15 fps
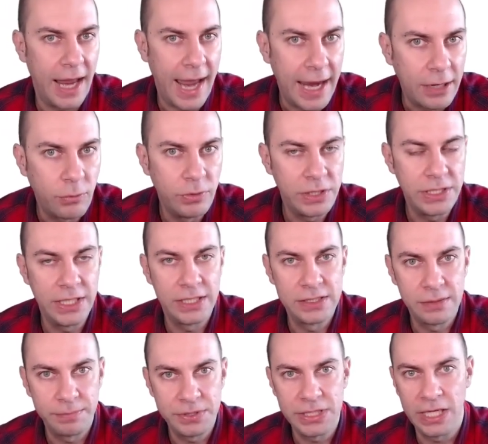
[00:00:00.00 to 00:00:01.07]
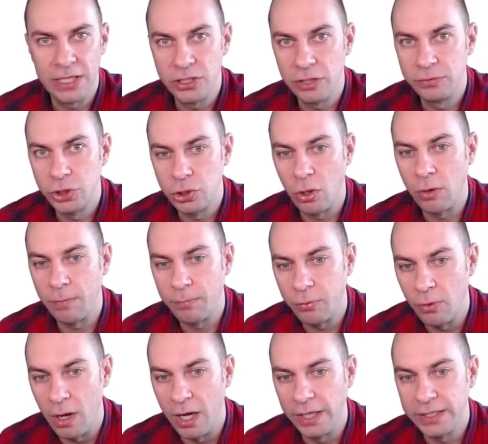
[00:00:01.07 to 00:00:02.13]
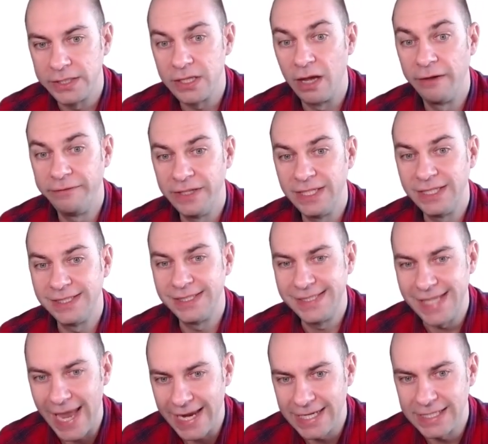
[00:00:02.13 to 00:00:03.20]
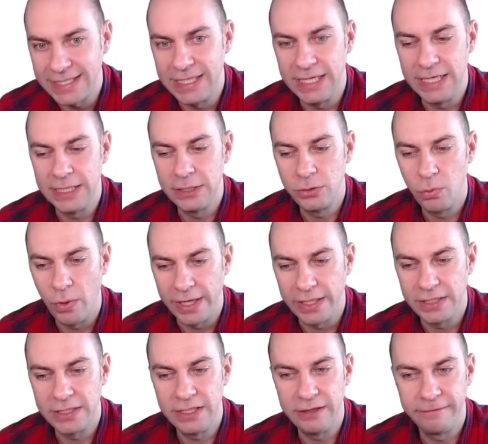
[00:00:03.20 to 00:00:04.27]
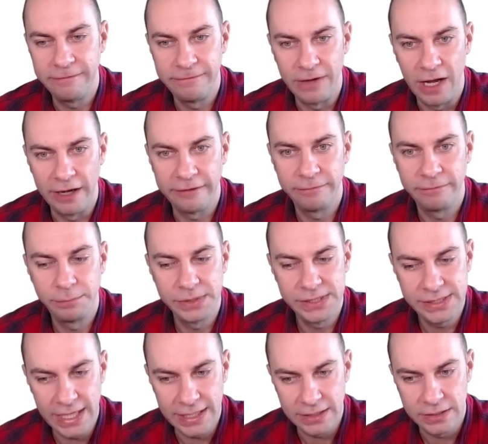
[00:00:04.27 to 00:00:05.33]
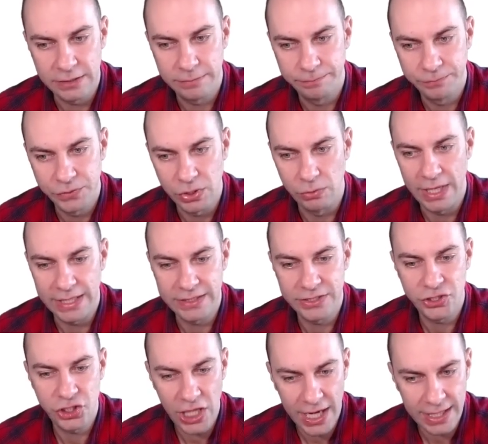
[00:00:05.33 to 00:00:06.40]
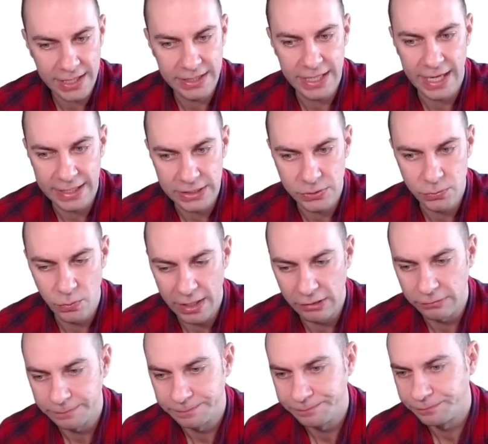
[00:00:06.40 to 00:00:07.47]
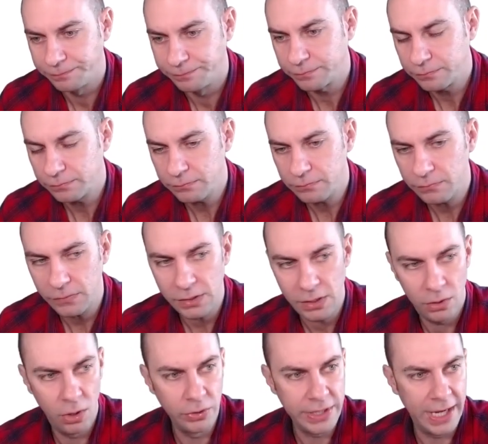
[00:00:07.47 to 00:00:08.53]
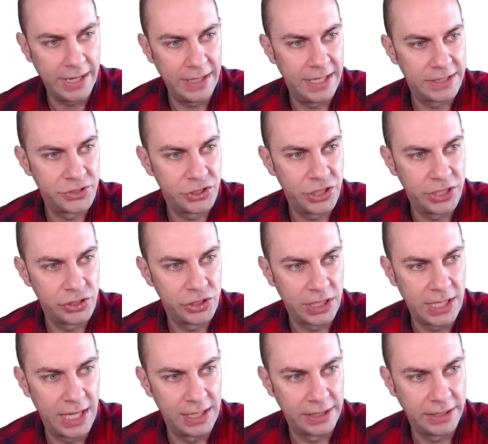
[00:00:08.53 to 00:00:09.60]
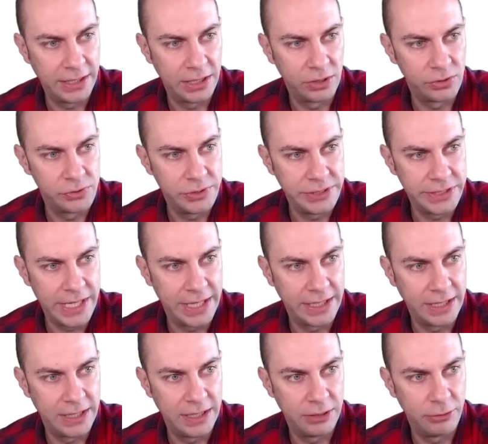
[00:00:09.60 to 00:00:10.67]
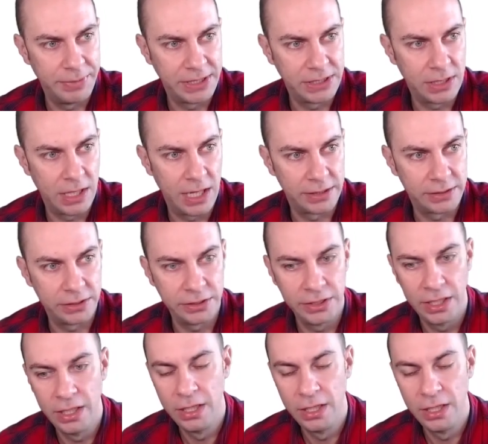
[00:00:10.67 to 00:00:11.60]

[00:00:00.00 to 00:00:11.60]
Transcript: equity as a percentage of stock price of exactly 25%. So let's check that as well. Okay, let's change the color here because it's getting a little bit cluttered.